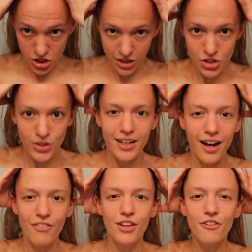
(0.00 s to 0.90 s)
children
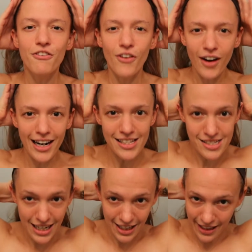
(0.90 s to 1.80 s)
of the
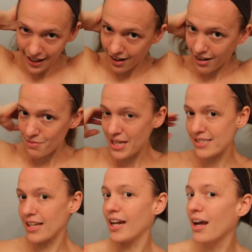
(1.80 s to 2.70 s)
forest and they are
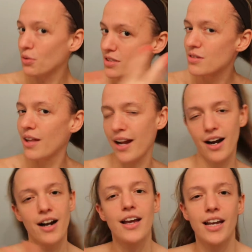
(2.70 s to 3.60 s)
amazing. And I will do the
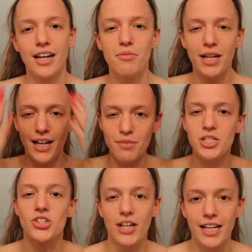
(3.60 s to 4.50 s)
hair in a minute.
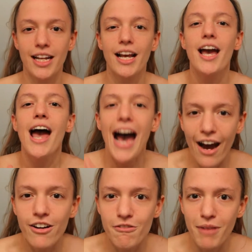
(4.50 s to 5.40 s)
I'm just trying to get it
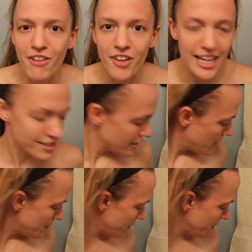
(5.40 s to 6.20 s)
out of my face.